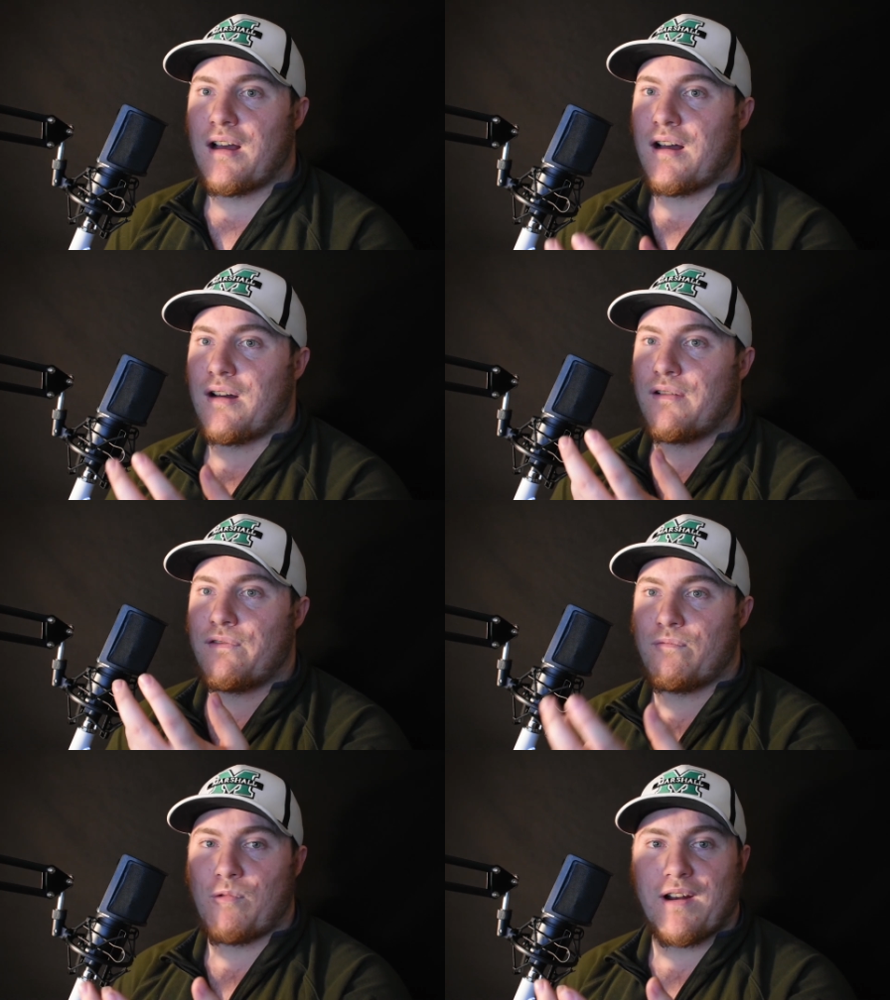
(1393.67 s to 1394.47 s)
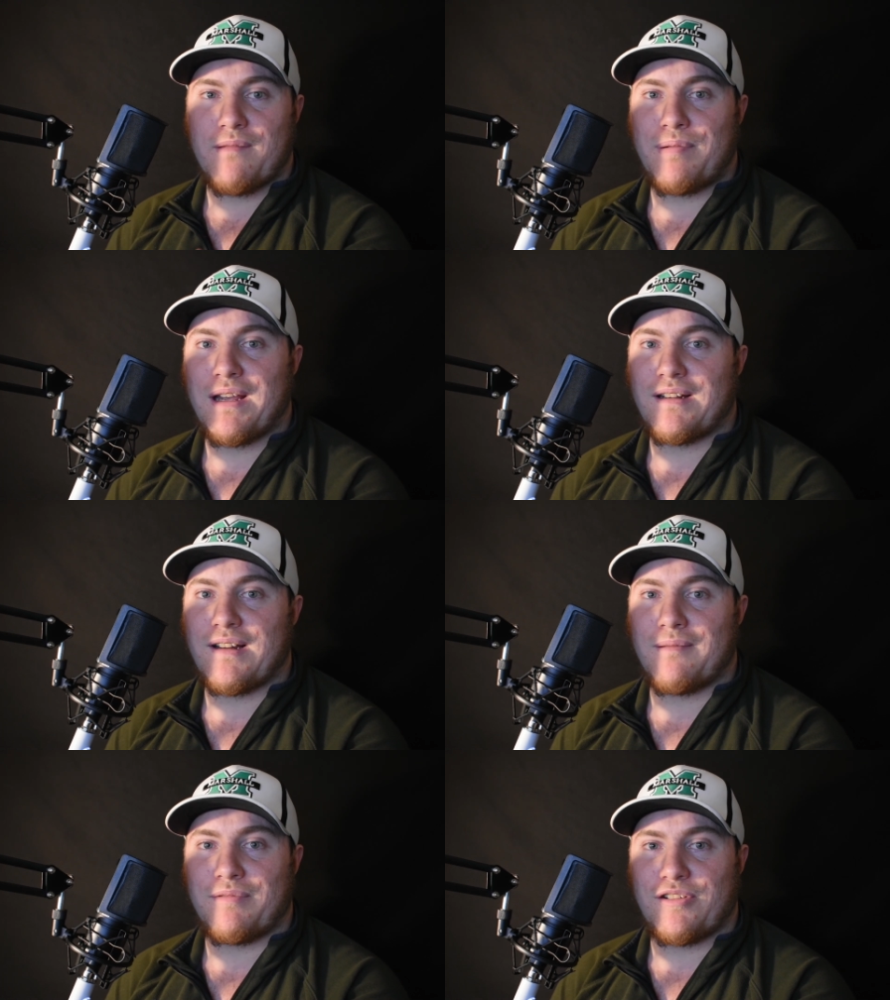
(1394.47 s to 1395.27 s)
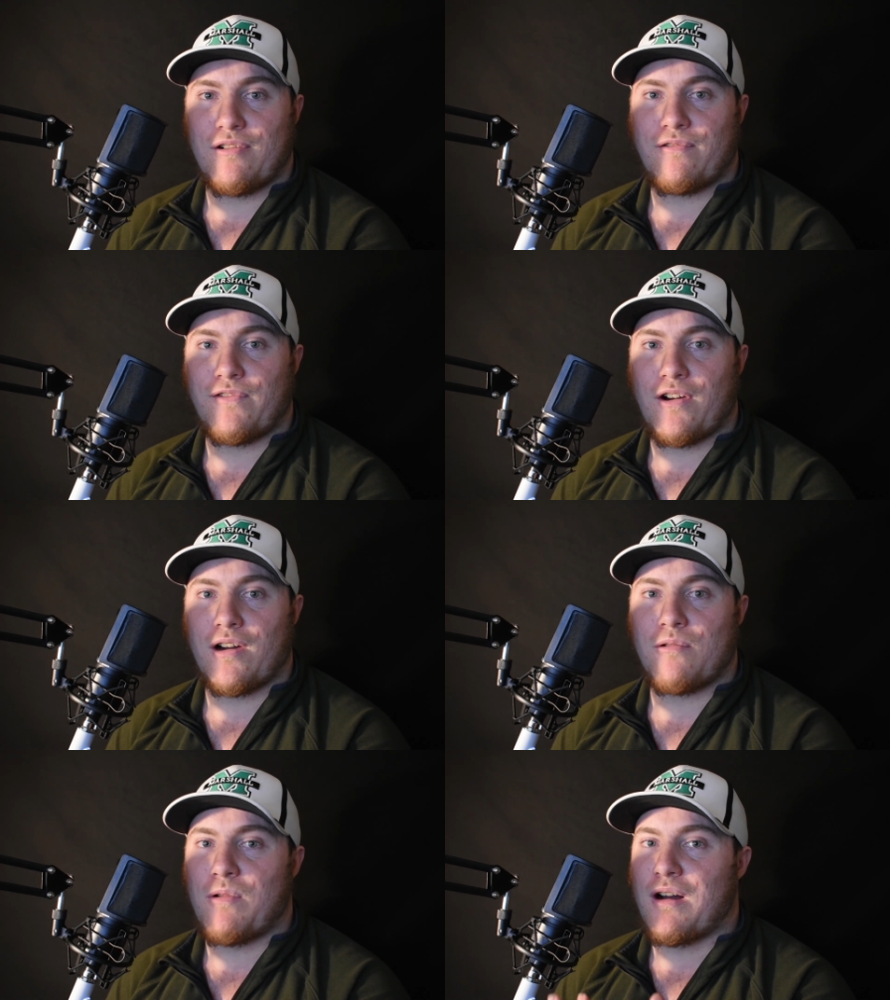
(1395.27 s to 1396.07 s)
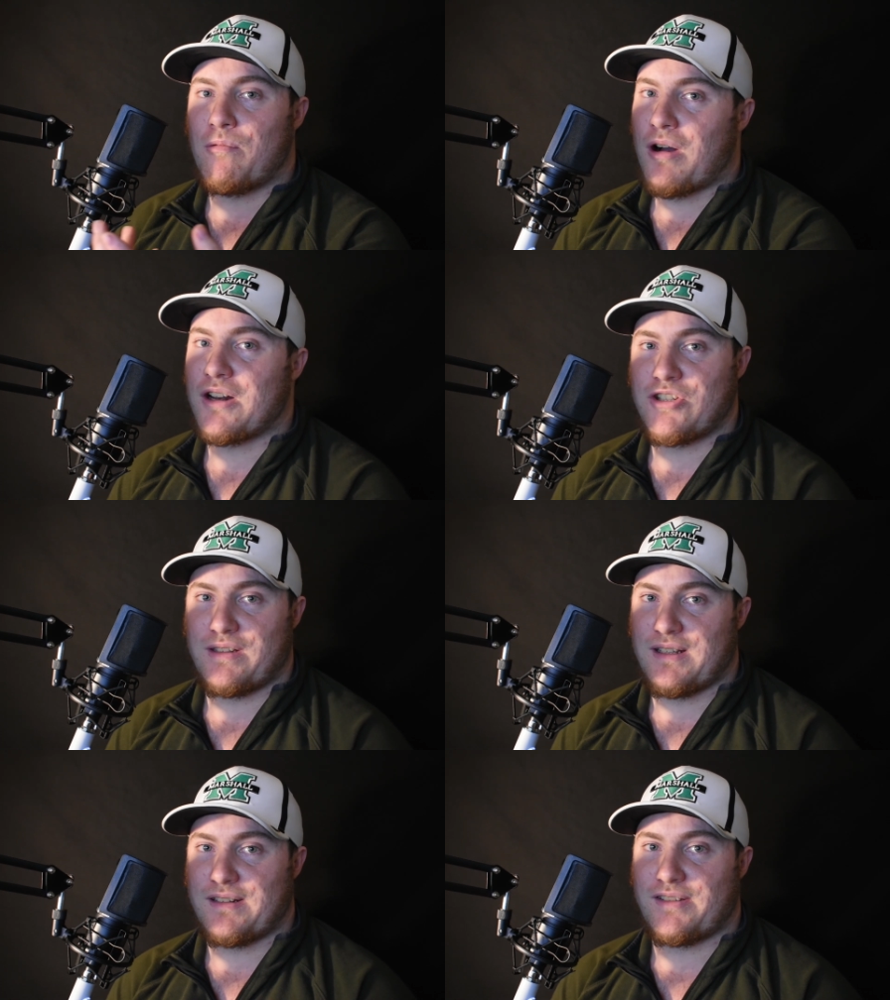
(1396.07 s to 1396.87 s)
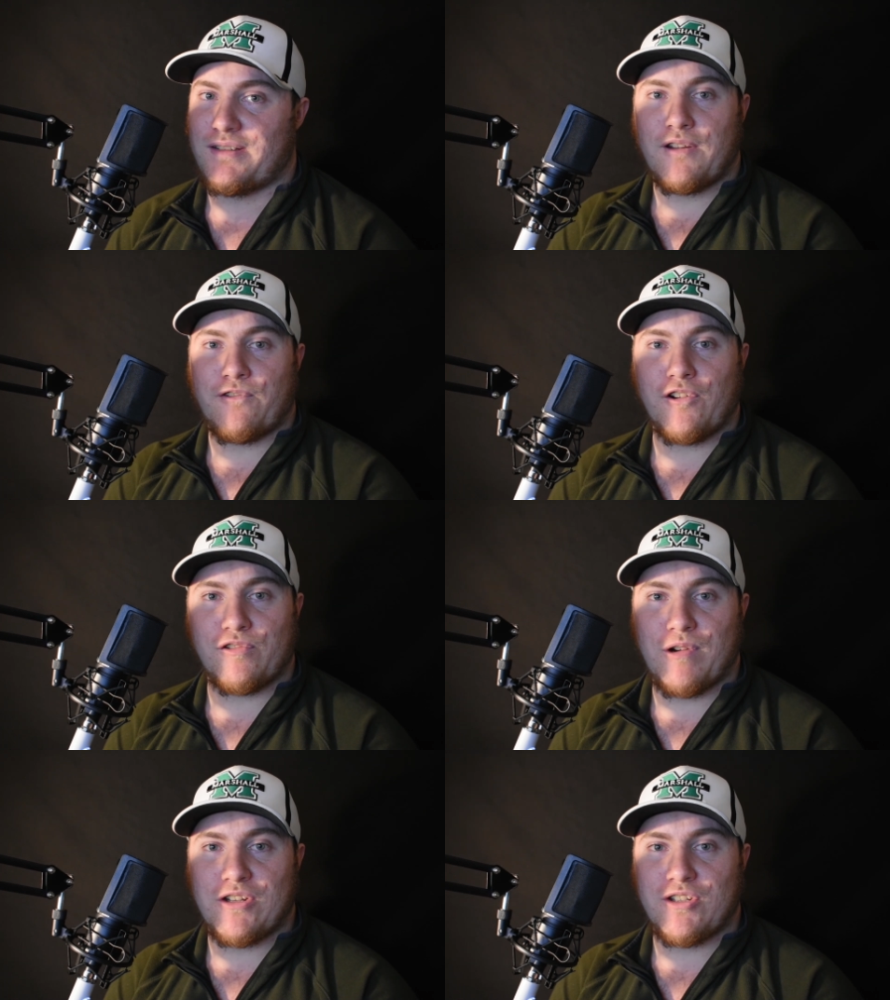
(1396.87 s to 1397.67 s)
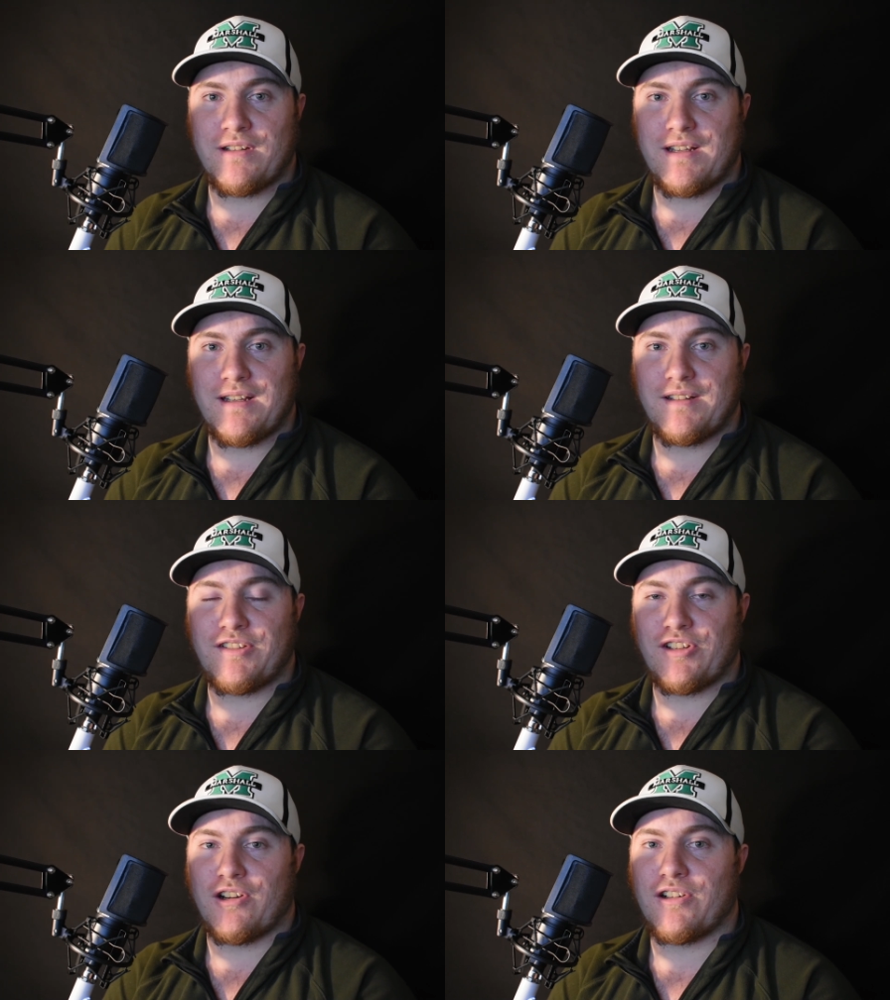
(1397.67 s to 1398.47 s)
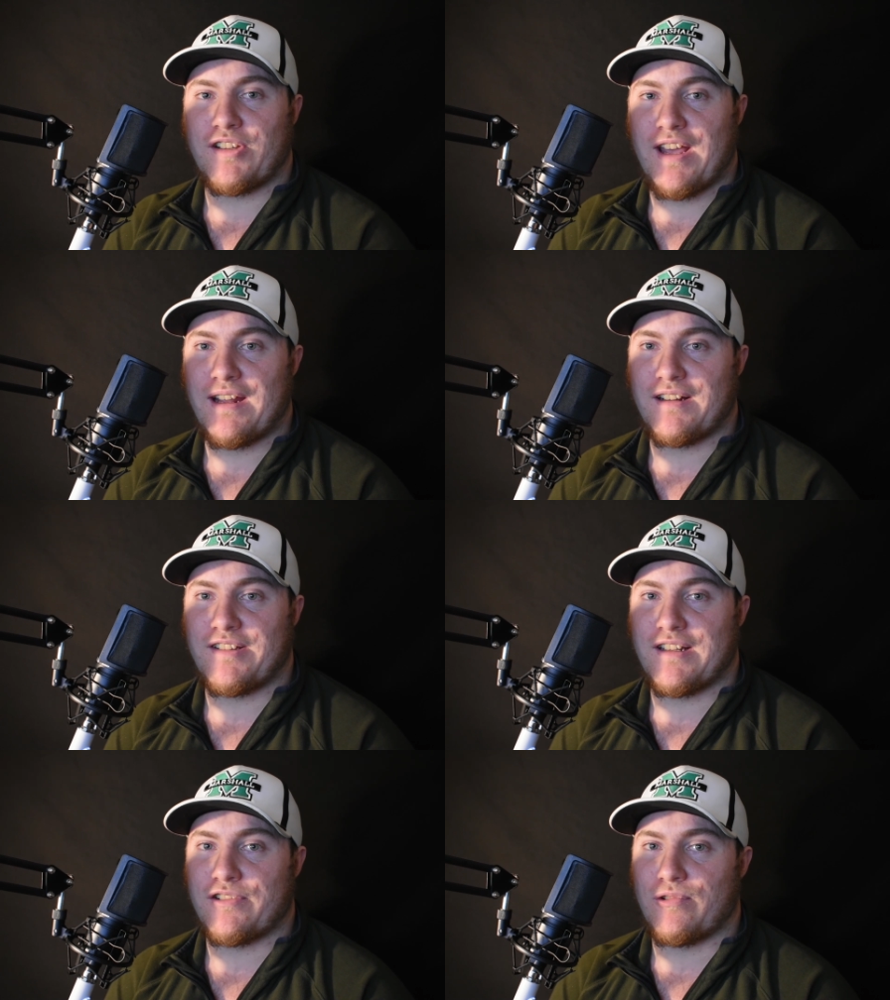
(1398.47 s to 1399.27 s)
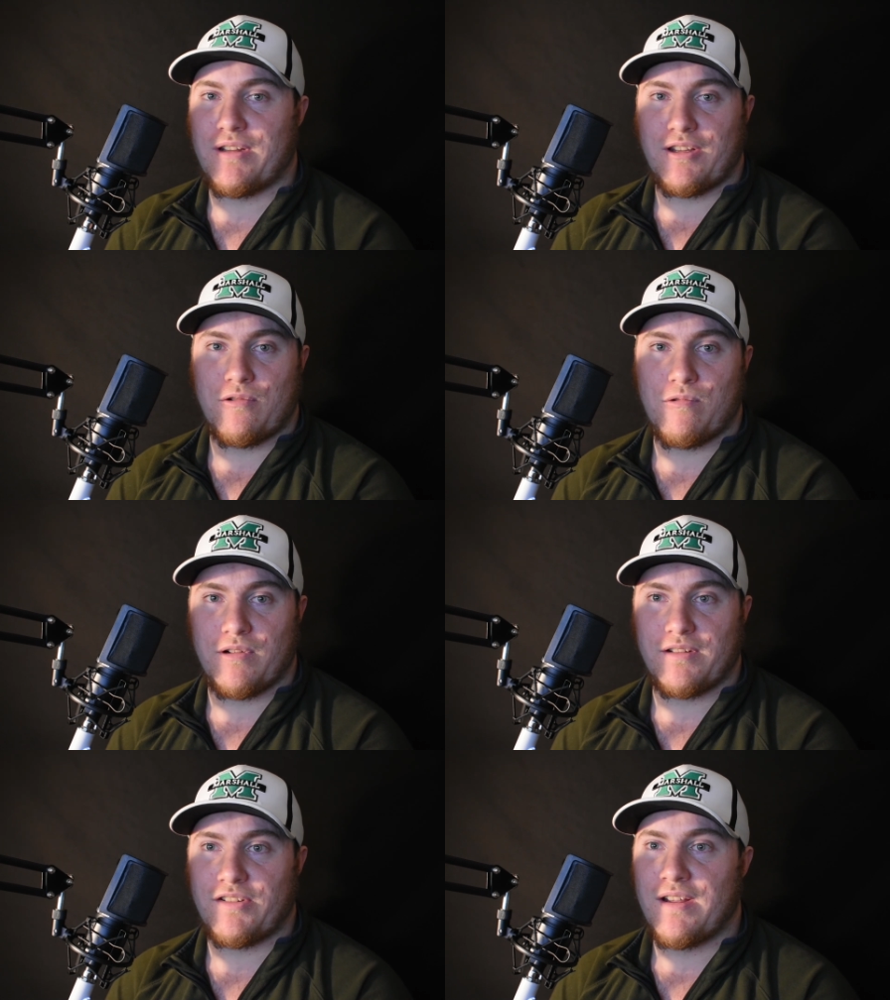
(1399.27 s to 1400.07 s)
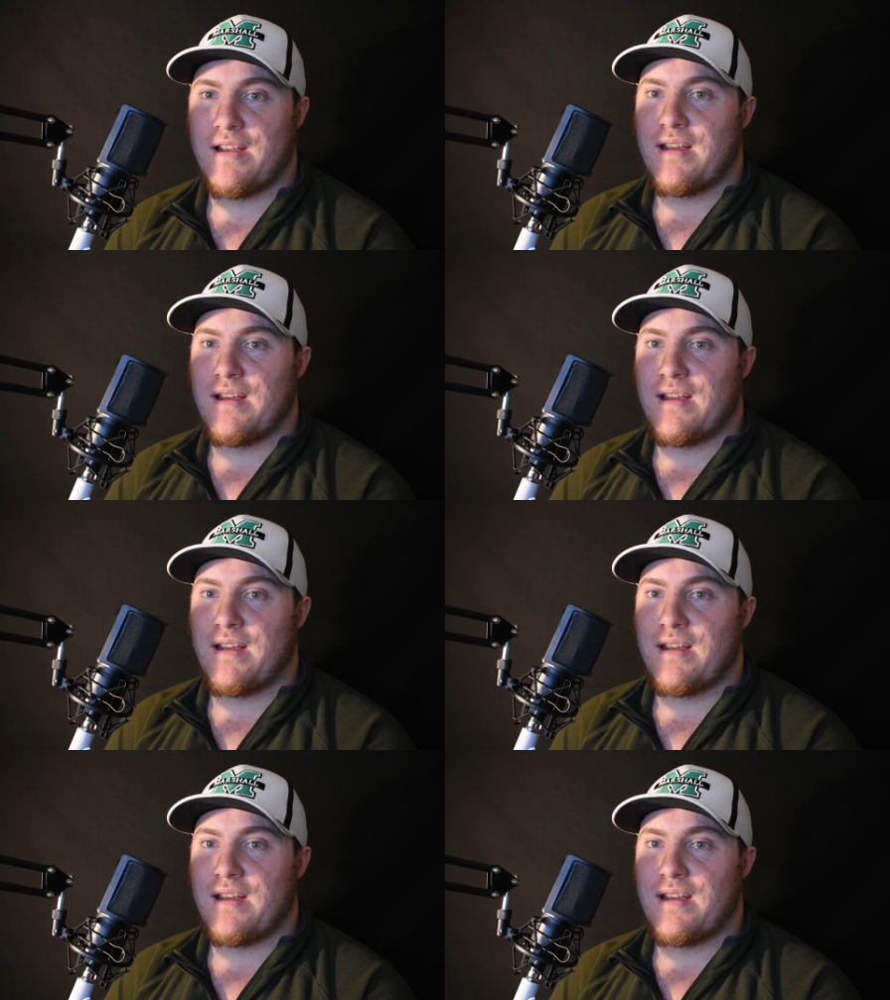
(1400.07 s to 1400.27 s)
of what I picked up so far while watching this. The first question is Star's head accessory, the horns.